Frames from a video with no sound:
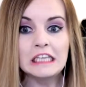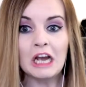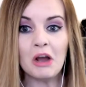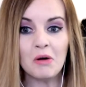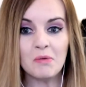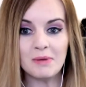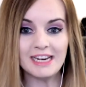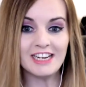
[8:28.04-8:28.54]

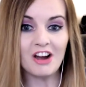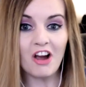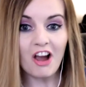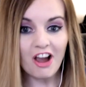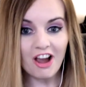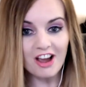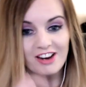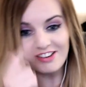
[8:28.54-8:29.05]
Oh my
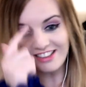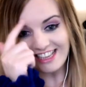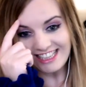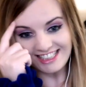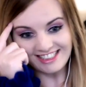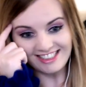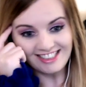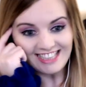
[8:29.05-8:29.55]
god,
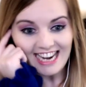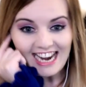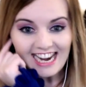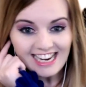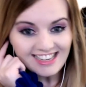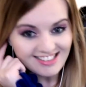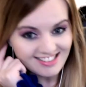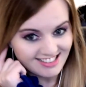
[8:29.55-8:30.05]
like,
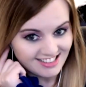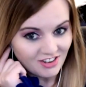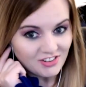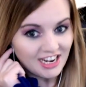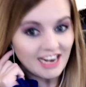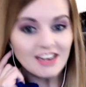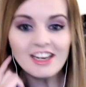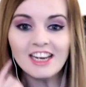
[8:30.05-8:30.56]
jeez!
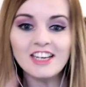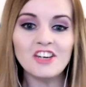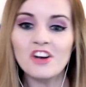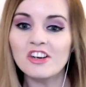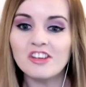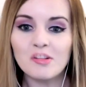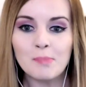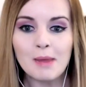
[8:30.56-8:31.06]
Okay, can you
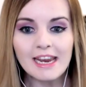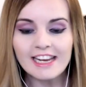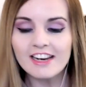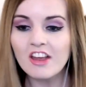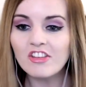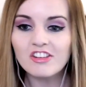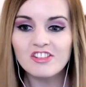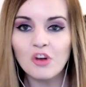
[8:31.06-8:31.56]
not just make
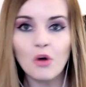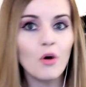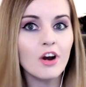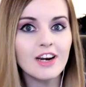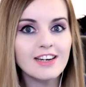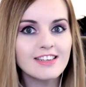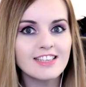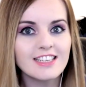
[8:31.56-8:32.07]
another
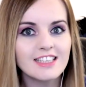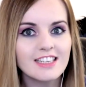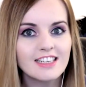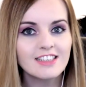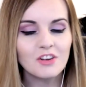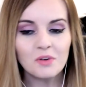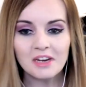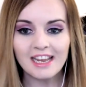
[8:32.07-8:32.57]
sword?
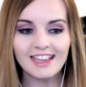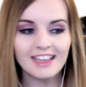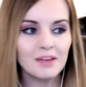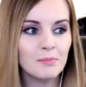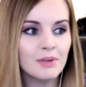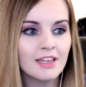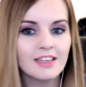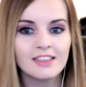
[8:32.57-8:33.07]
Don't kill
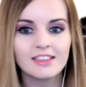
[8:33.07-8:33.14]
him!